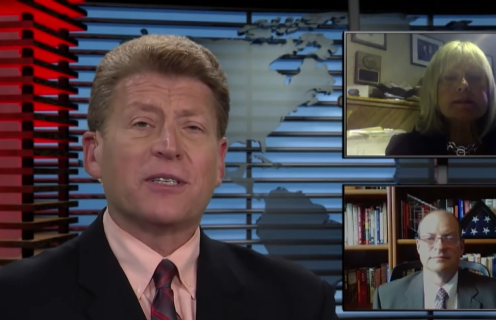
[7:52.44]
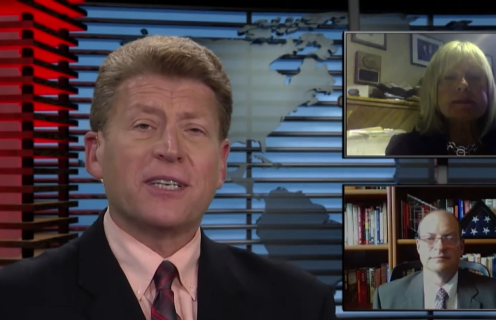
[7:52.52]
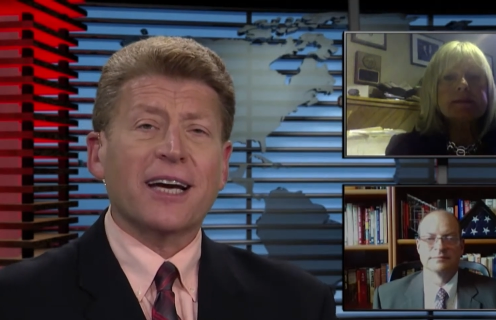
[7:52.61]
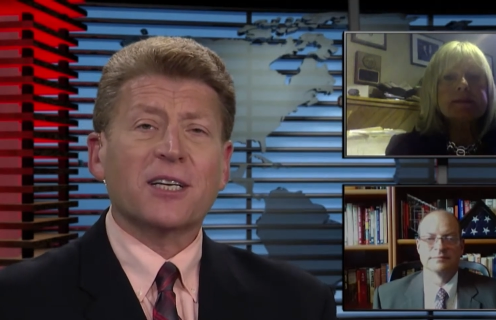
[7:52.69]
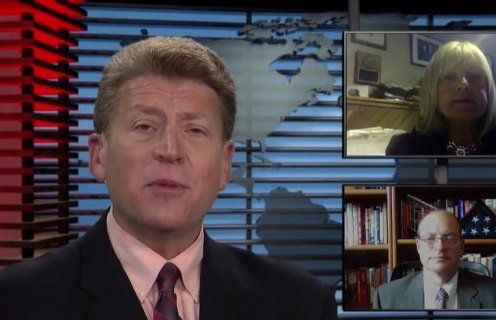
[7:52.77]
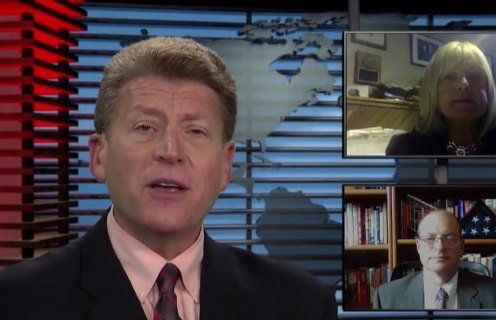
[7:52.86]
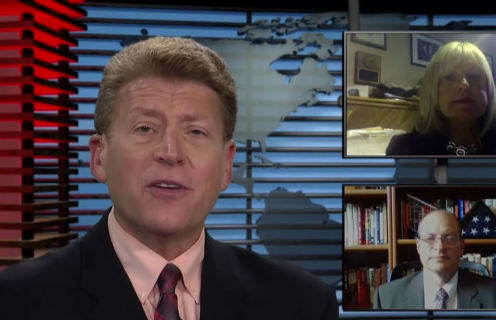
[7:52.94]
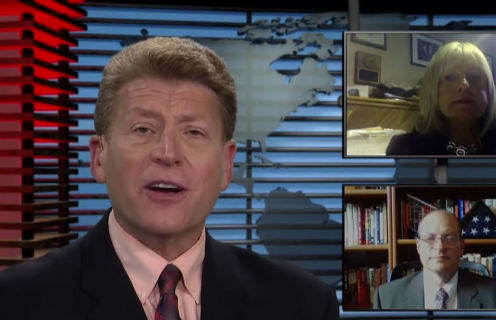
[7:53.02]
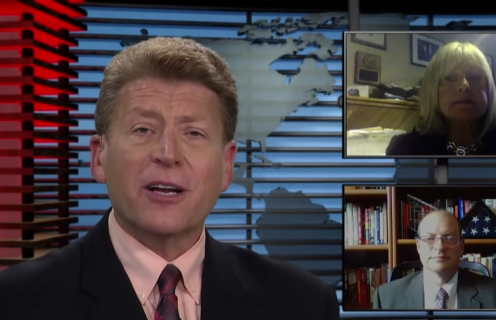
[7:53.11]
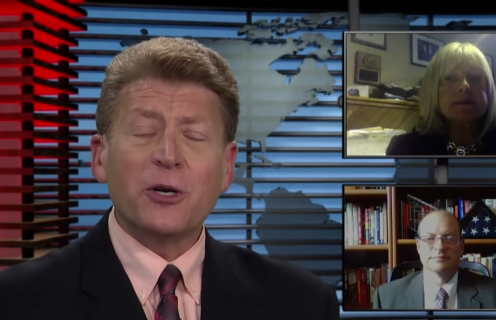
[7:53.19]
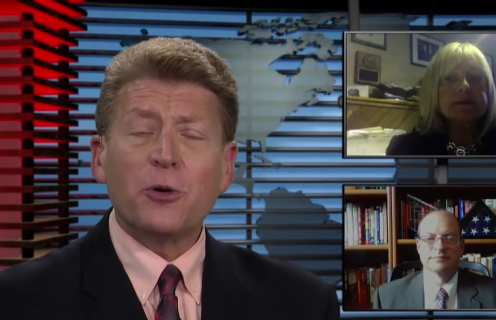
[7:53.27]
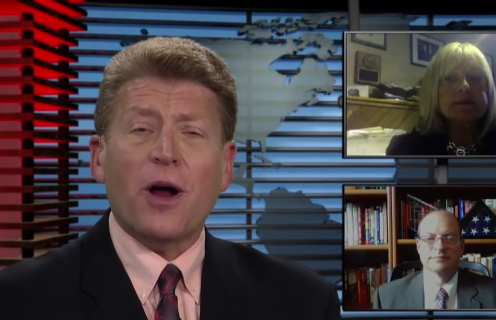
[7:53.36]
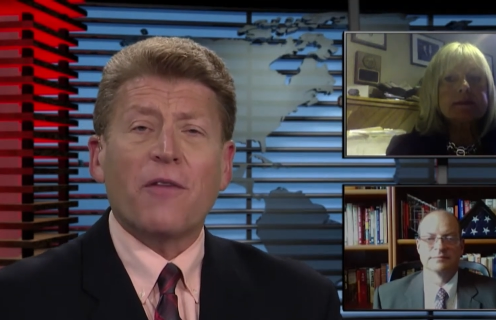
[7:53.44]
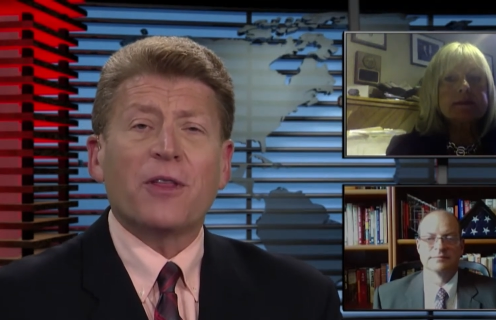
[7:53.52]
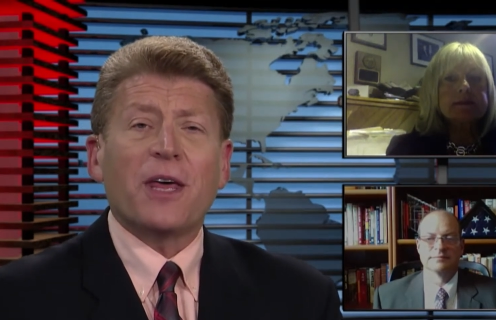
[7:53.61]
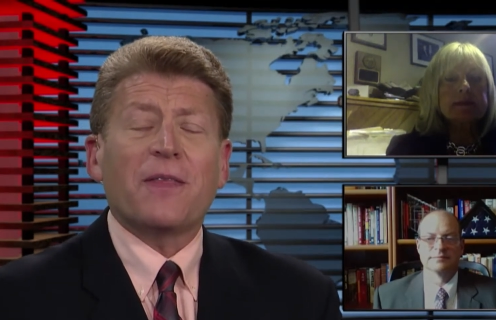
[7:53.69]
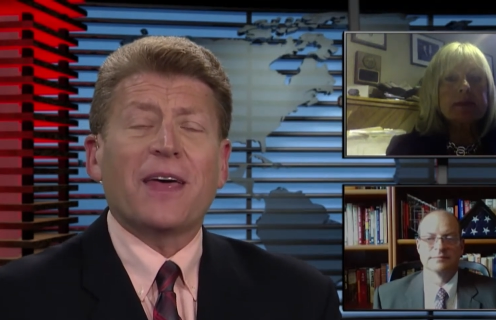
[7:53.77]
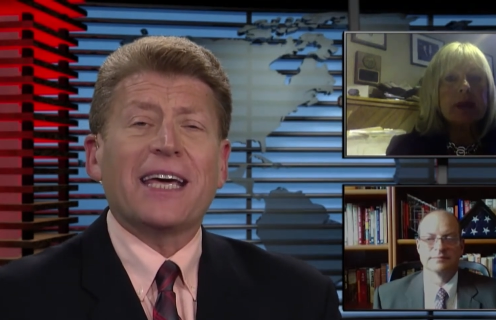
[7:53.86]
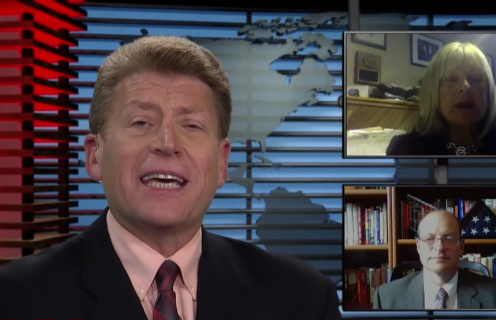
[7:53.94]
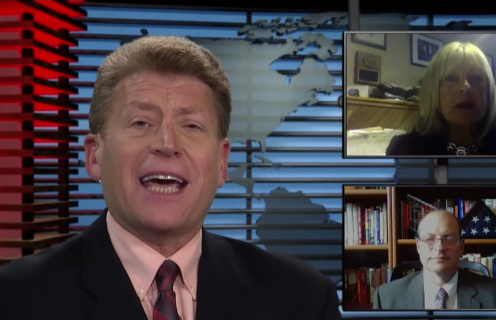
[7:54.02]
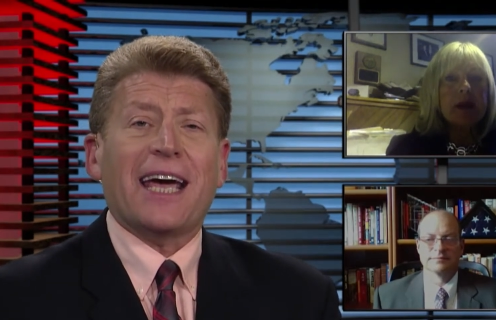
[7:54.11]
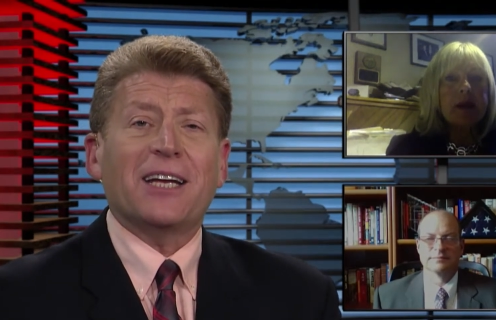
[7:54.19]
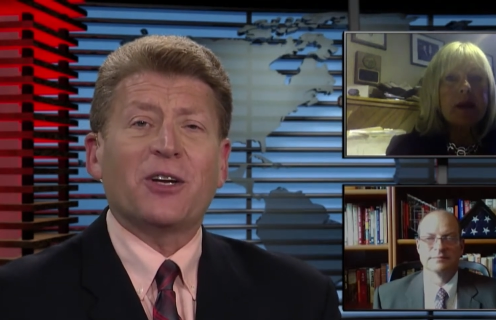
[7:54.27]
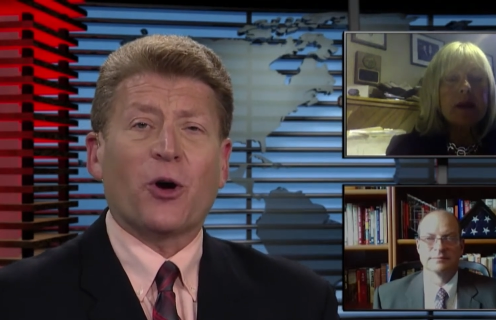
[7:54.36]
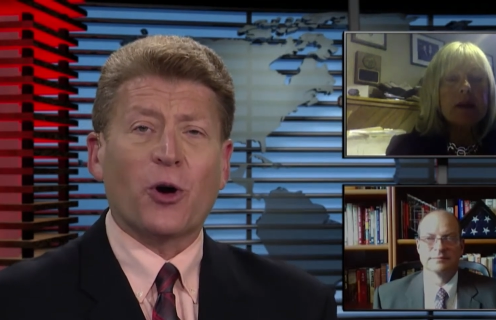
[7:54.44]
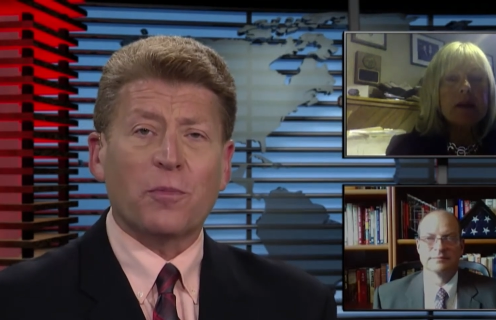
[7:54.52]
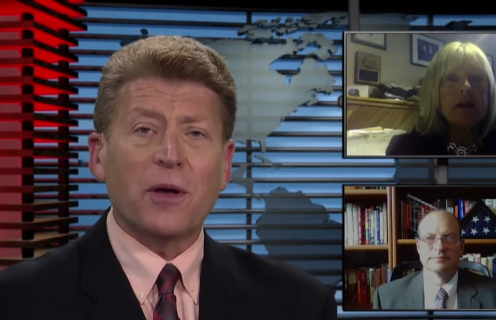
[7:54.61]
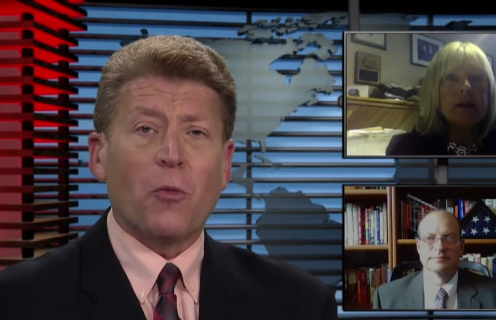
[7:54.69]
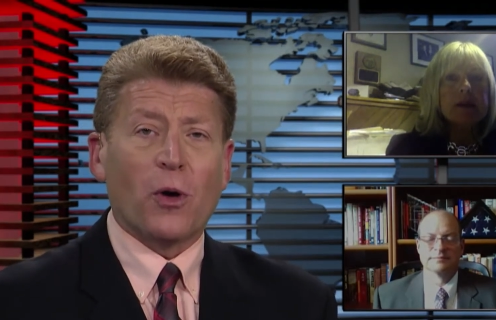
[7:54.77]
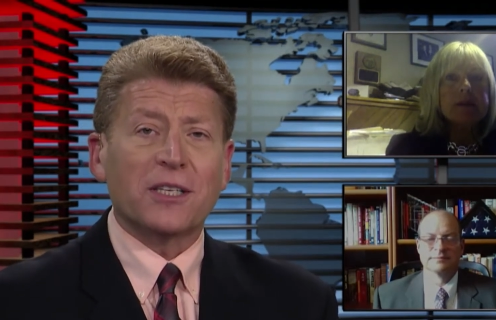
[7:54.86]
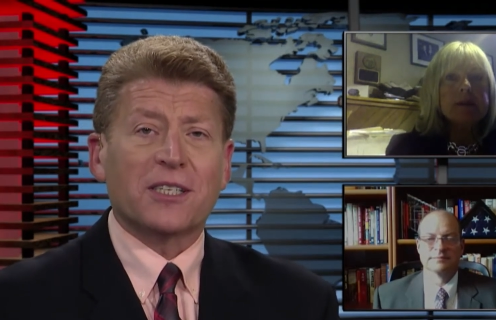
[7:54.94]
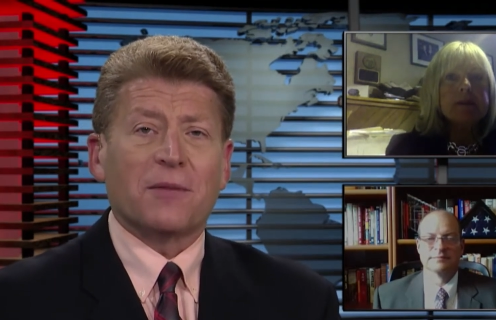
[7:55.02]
Speaker 1: they're not going to protect me. They're going to do everything they can to